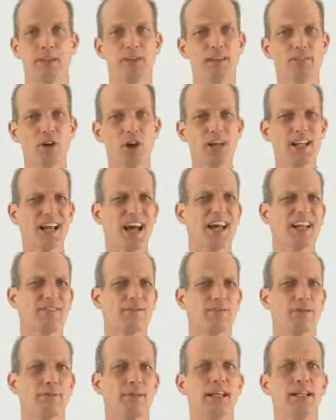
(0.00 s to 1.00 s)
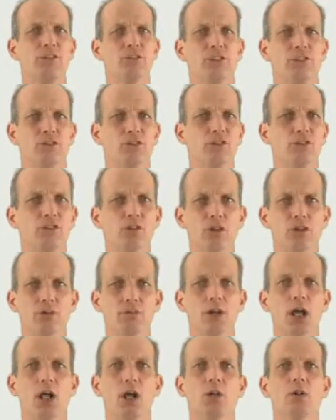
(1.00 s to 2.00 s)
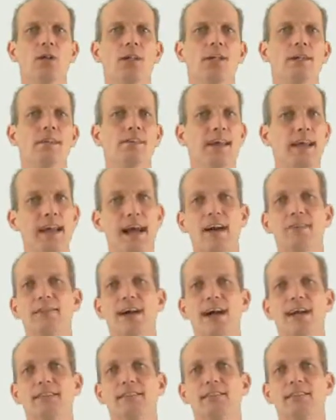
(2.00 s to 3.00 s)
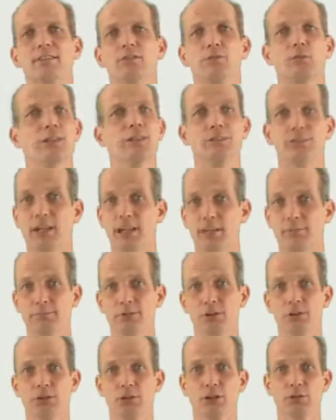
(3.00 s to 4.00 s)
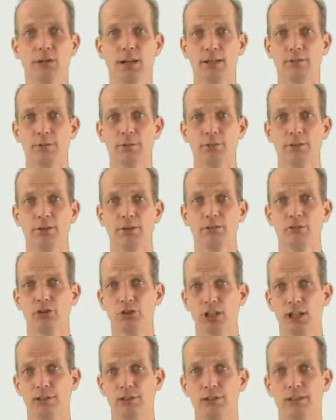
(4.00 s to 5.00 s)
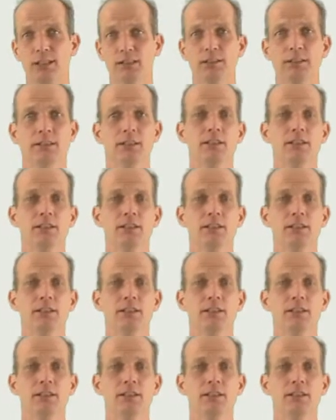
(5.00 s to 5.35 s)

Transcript: They've already got information, just so you know. They have access real time to your credit report, generally.